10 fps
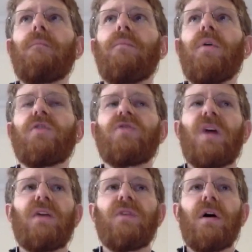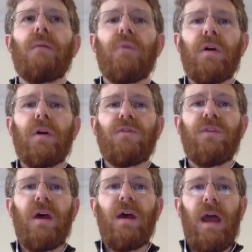Bush has Burks
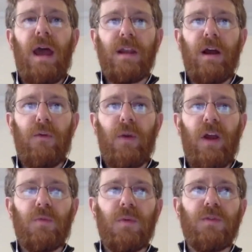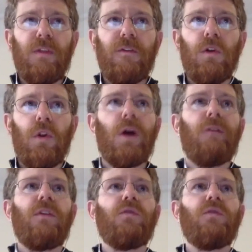and other experts in the field look over this